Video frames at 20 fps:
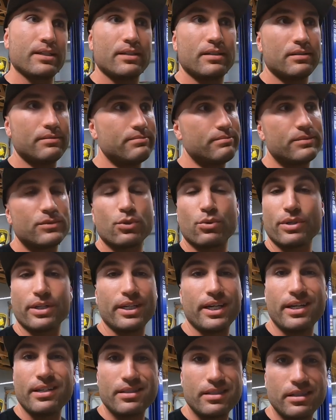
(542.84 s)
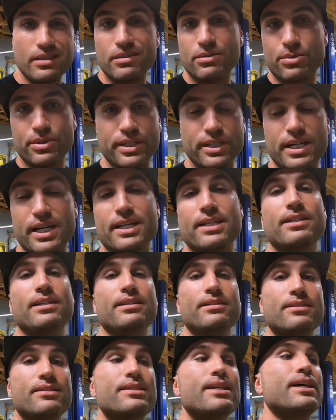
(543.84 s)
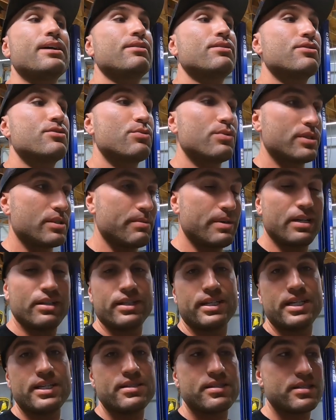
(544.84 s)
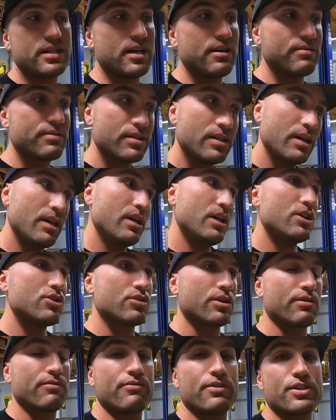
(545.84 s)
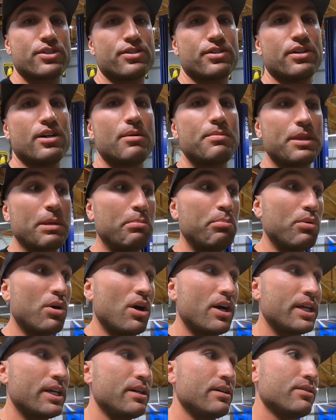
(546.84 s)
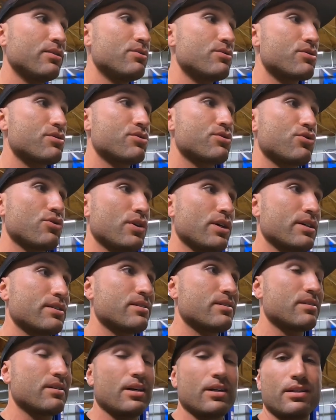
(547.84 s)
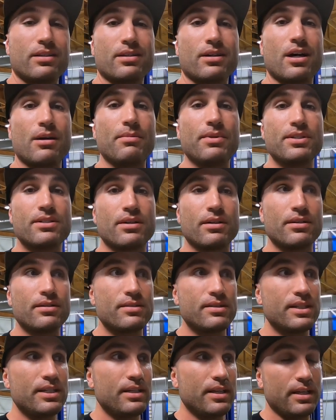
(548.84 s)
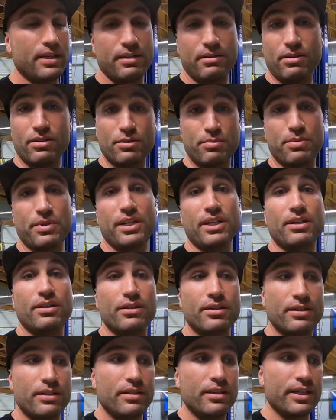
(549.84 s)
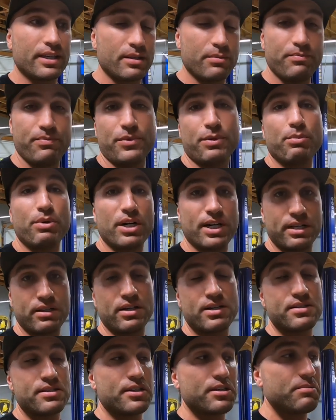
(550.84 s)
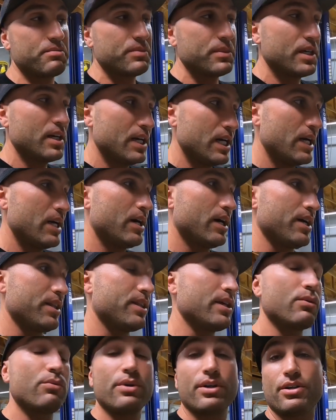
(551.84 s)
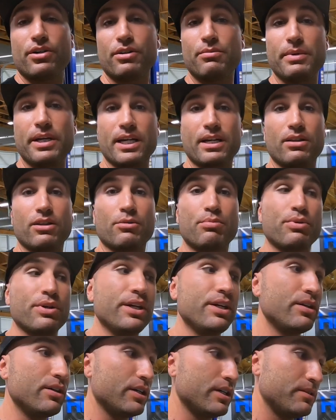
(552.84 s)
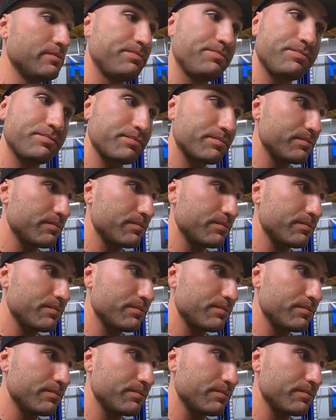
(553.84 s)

a 2018, 2019 standards with some LED stuffs. Try to freshen it up. The body on those trucks is kind of timeless, honestly. It looks pretty good, like the body lines on them. I think we could make it look pretty good